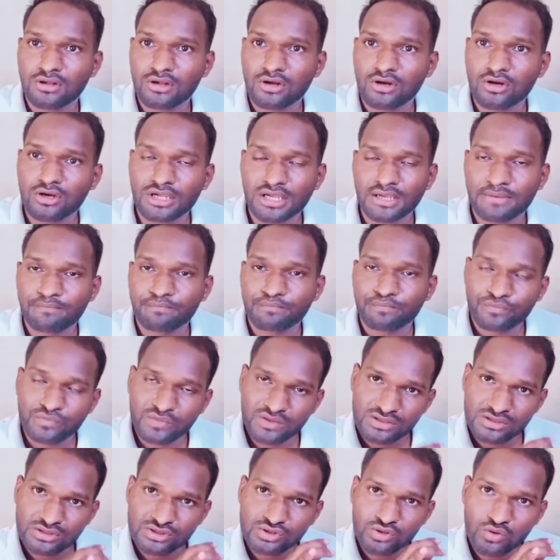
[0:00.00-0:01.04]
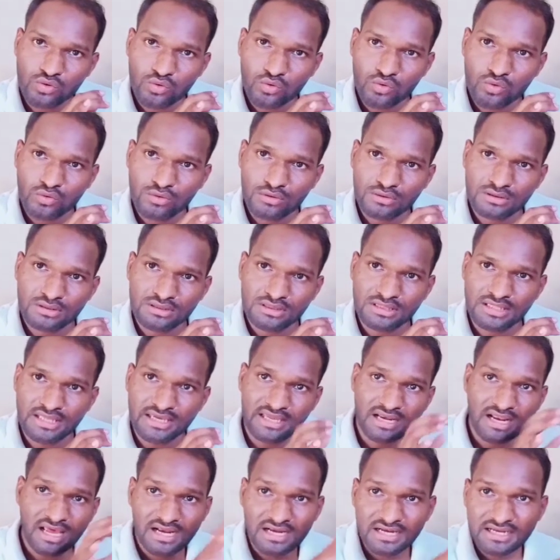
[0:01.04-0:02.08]
Okay, so
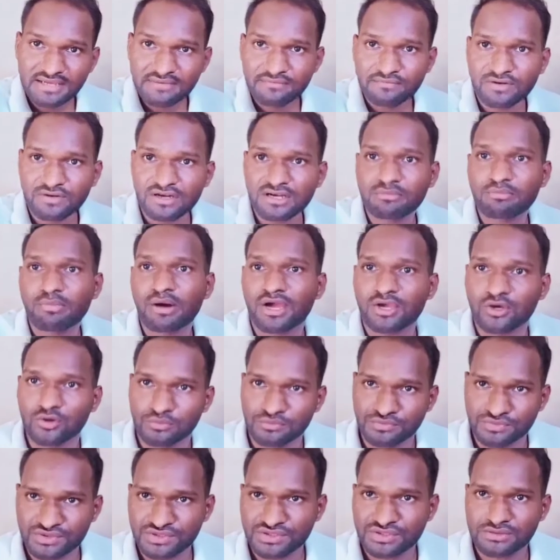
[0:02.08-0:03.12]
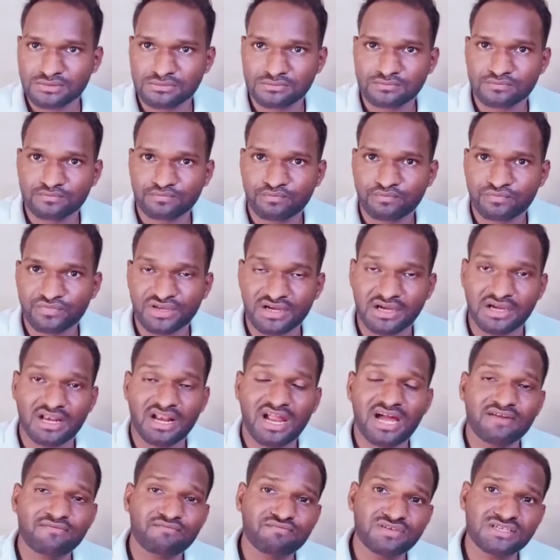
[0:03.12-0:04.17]
there are different biomes. The
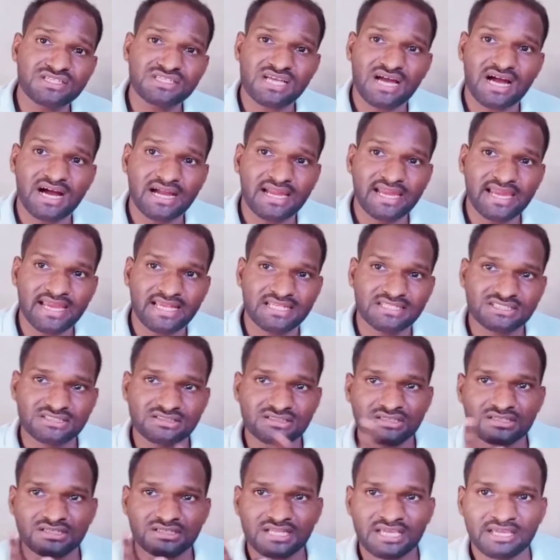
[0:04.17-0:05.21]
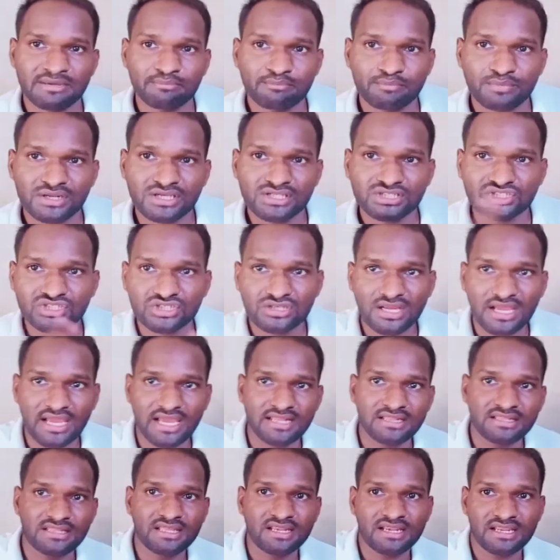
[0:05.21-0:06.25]
graph is against the temperature
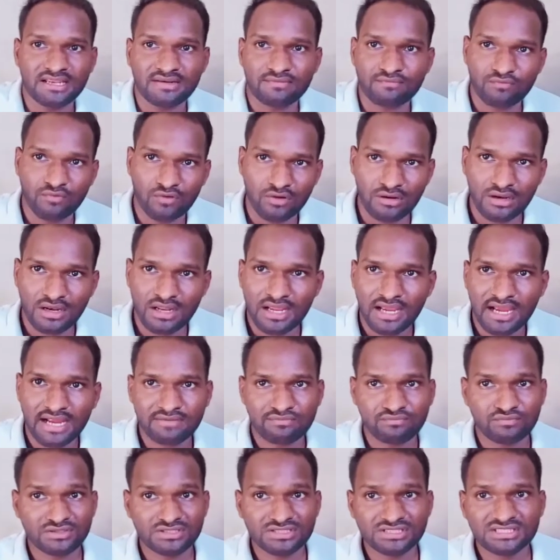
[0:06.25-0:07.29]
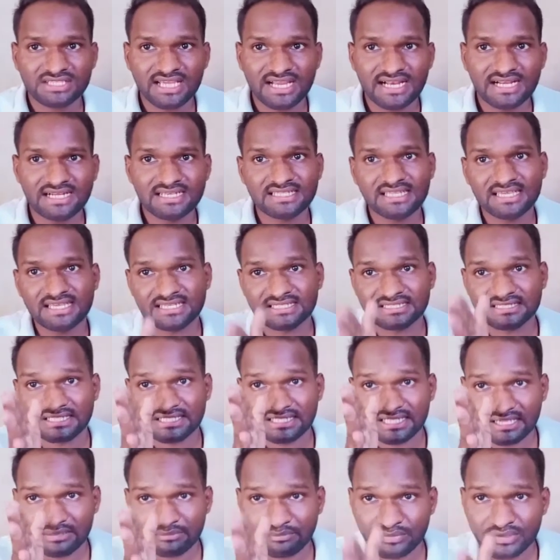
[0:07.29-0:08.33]
and the rainfall. At one side there is a
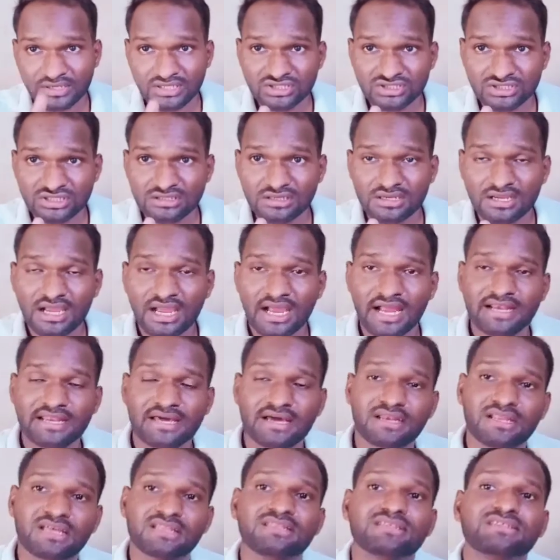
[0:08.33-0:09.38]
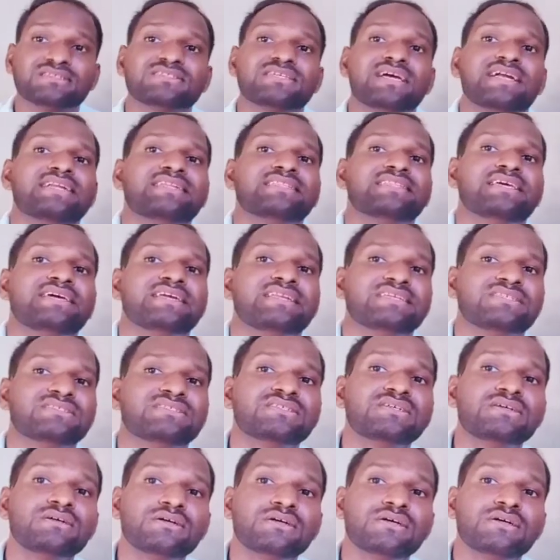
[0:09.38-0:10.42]
temperature, at another side there is
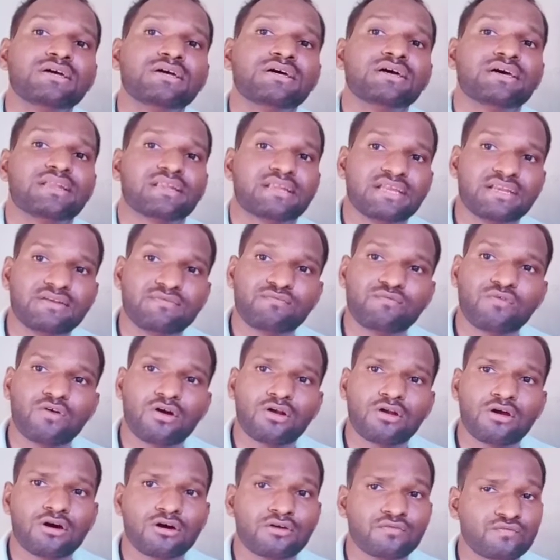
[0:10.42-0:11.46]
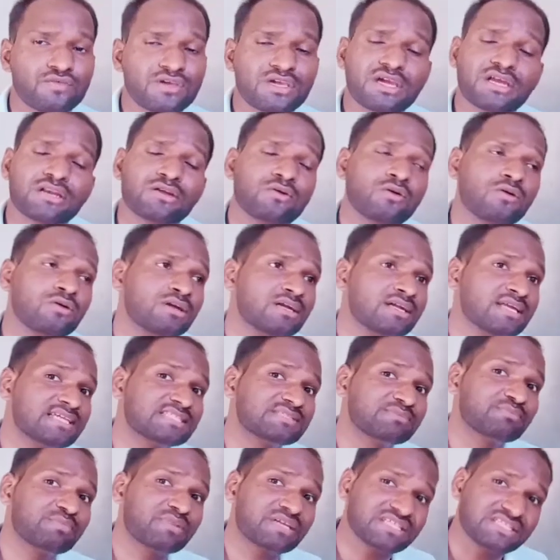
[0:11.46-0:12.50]
a rainfall, or we can call it
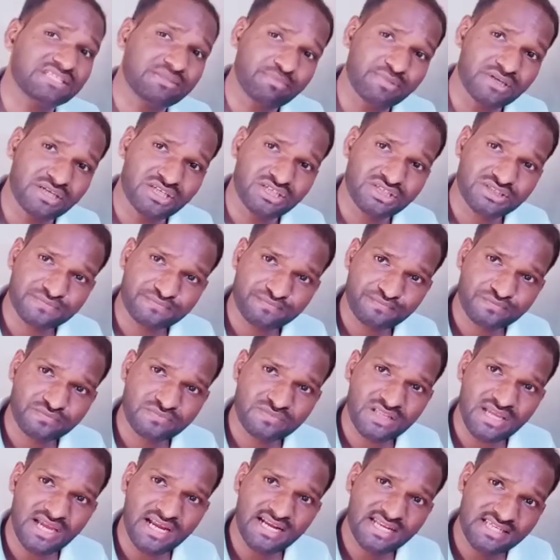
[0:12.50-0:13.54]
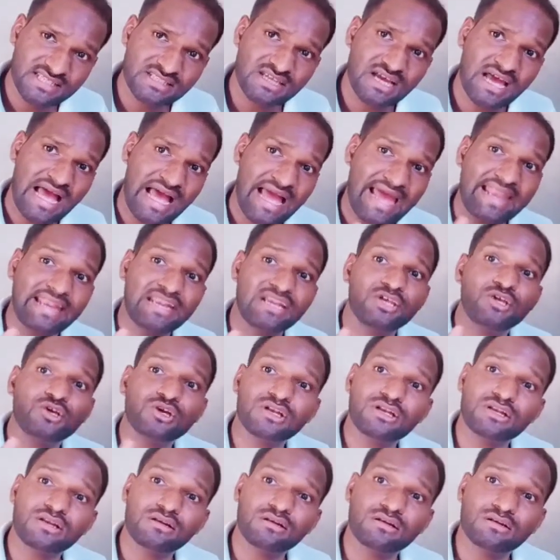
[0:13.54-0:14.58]
as precipitation. It is an
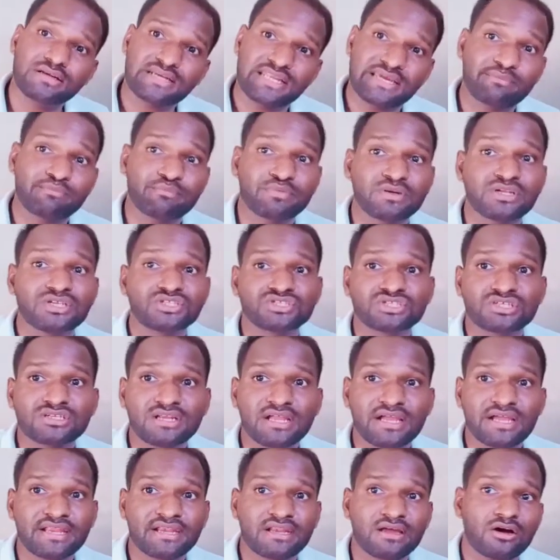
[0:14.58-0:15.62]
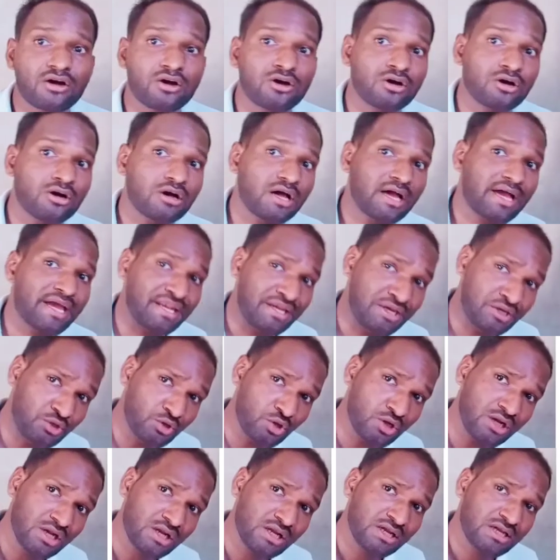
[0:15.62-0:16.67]
annual temperature and
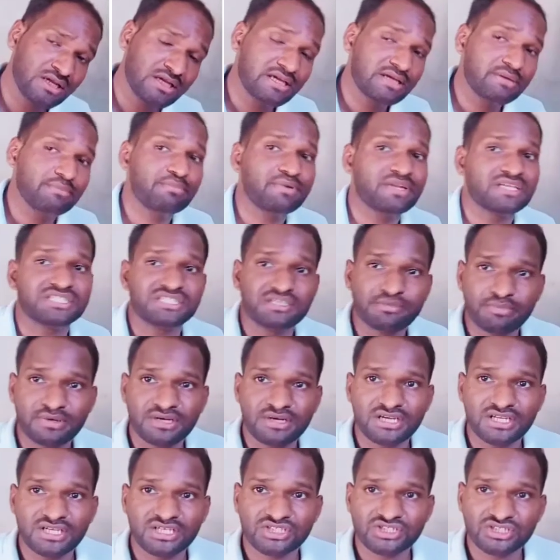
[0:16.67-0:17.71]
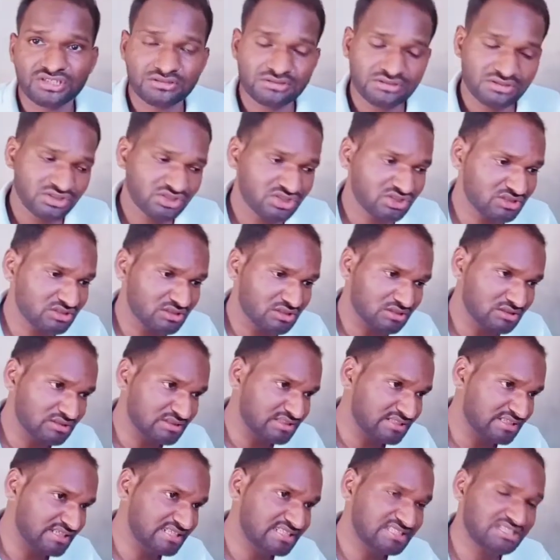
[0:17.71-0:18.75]
annual precipitation.
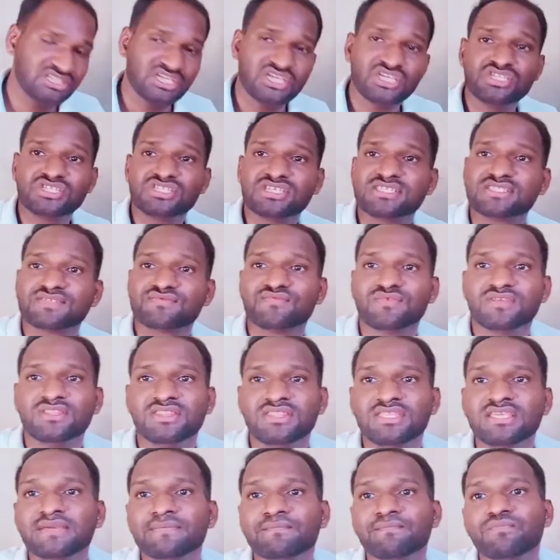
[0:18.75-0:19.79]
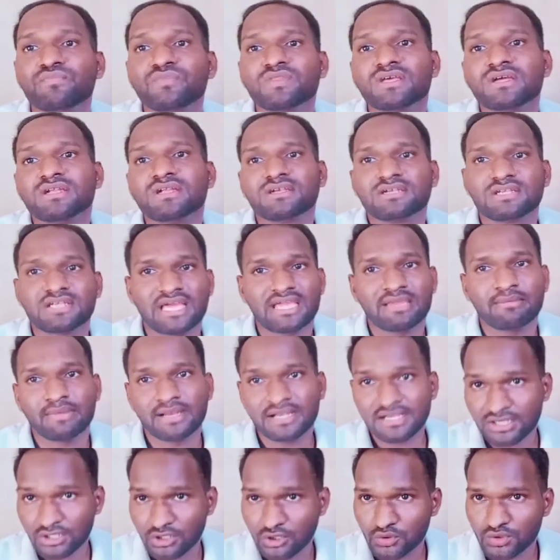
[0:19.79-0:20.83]
It changes with the time
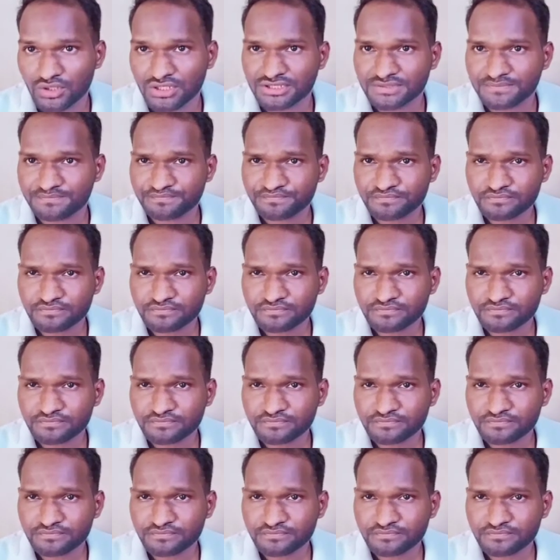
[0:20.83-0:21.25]
and duration.